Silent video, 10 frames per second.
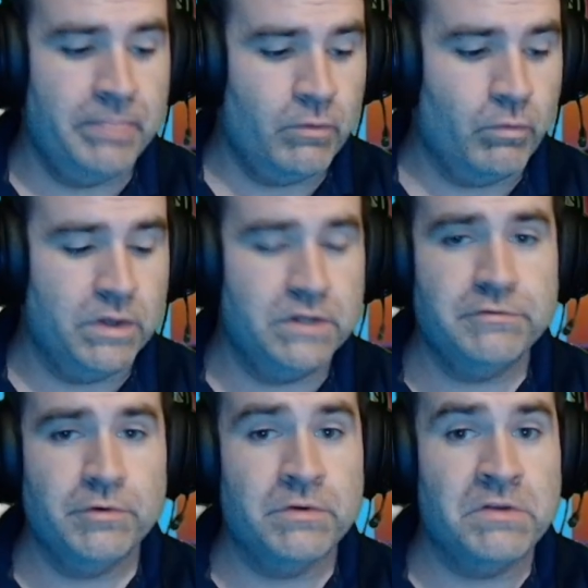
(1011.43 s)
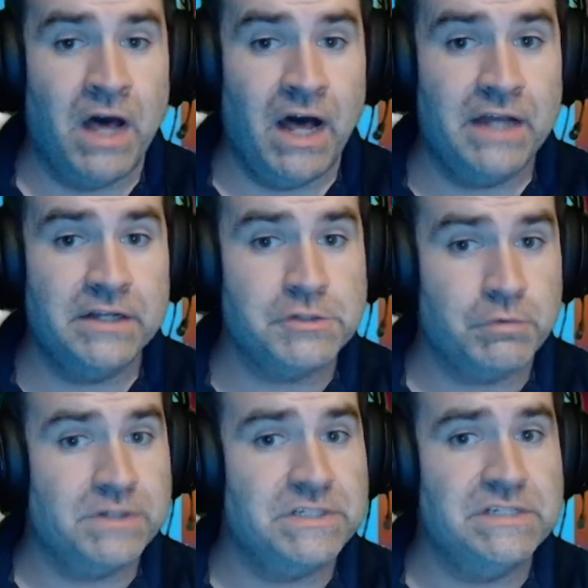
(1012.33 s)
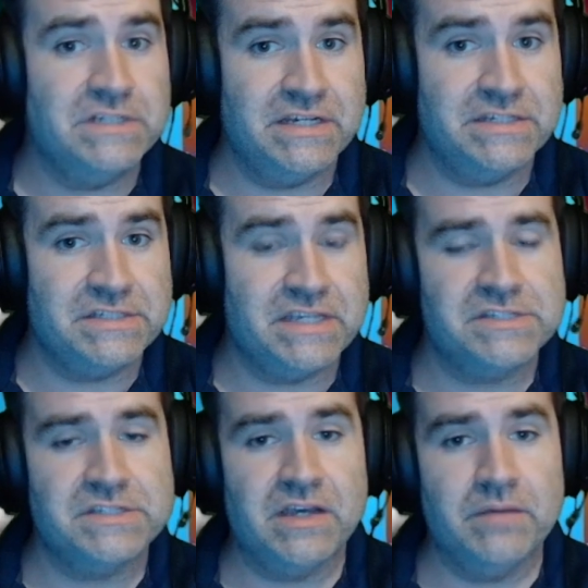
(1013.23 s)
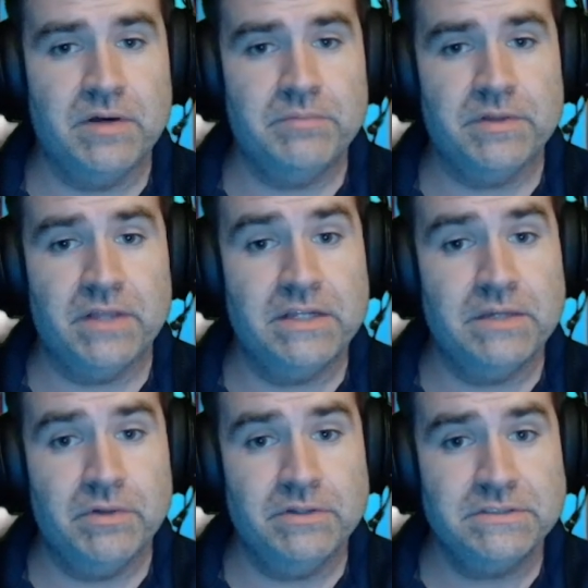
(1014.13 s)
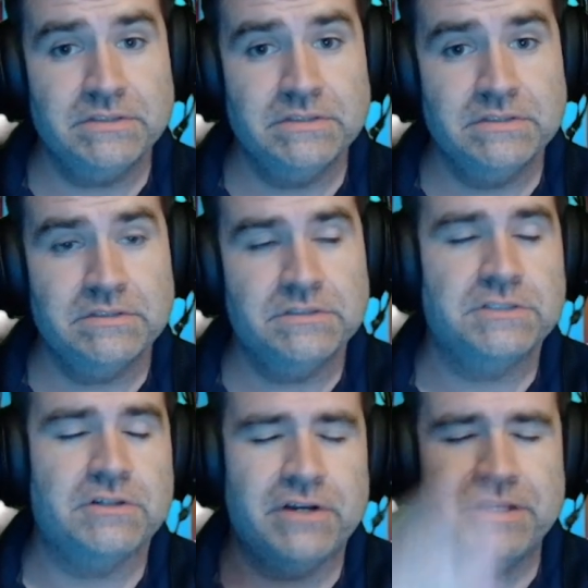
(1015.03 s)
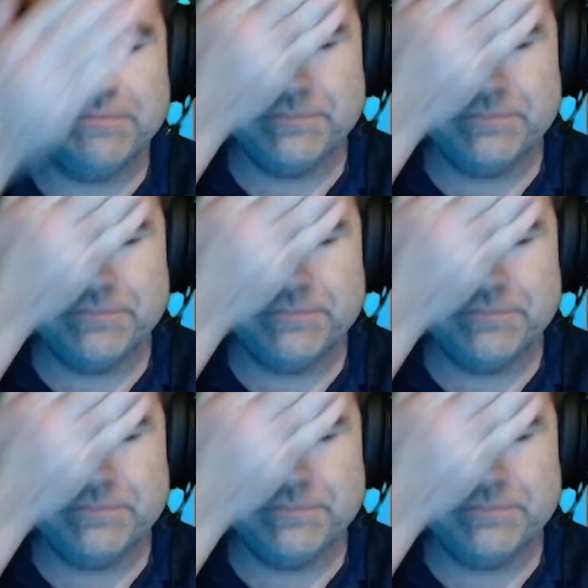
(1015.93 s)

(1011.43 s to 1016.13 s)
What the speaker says: one of your non-20 dice has to come up a lightning bolt. Sorry.